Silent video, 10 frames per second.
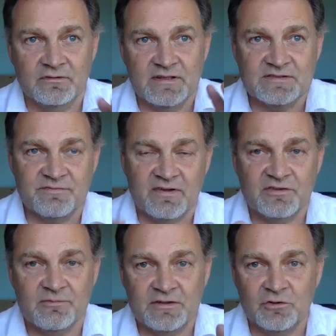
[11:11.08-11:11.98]
this
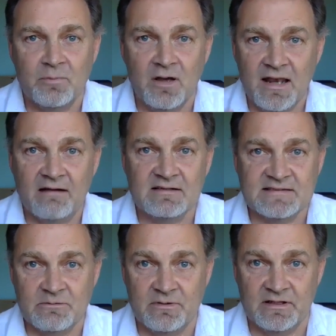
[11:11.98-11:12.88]
fundamental
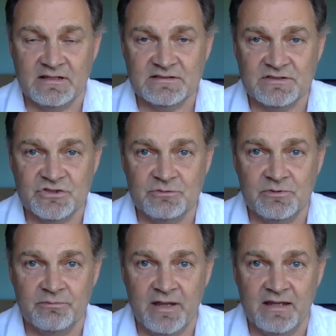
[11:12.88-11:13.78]
polarity within us as
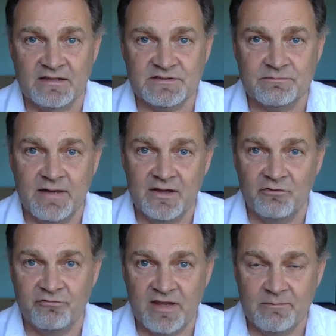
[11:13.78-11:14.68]
human beings, male,
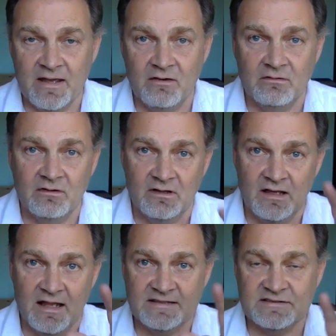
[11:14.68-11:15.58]
female,
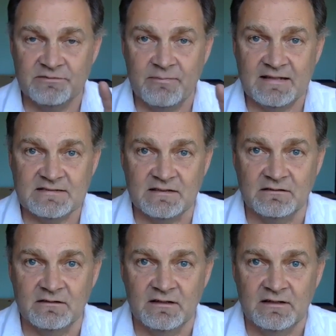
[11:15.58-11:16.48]
light and matter,
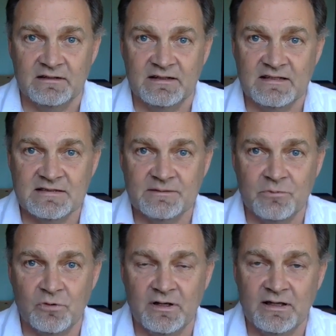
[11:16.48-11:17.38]
is an
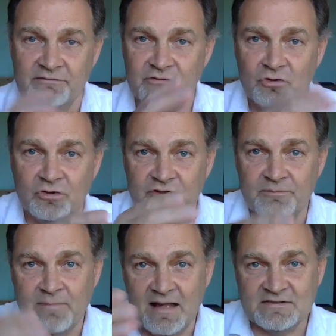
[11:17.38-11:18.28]
important, if you look at the
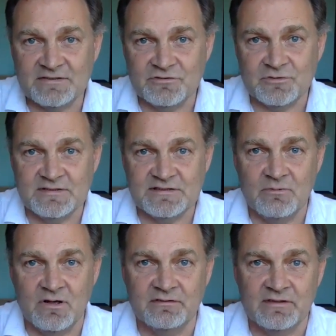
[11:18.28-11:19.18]
pattern of
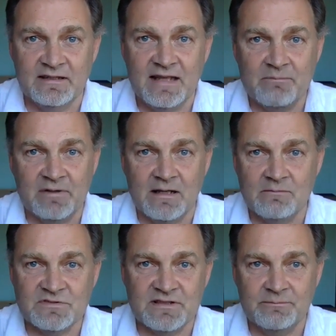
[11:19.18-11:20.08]
21, then that
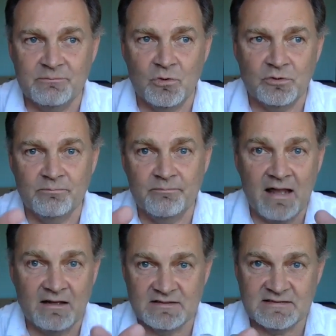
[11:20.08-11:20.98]
becomes an important
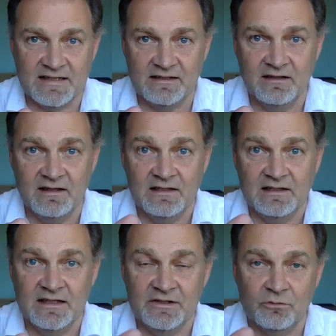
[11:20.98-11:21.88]
balancing
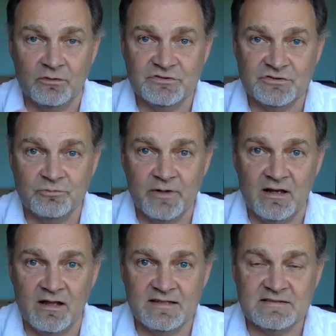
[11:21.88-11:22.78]
in order to
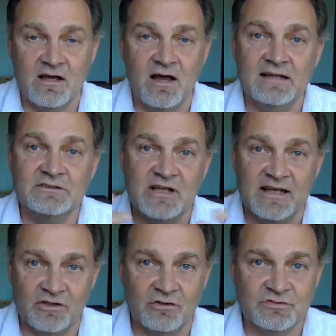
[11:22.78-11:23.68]
realize our
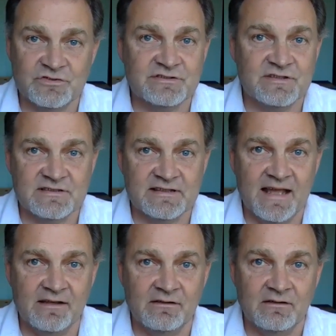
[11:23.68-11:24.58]
angelic consciousness
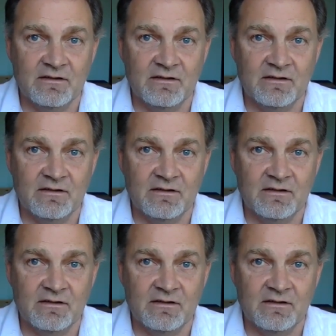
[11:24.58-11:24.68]
again.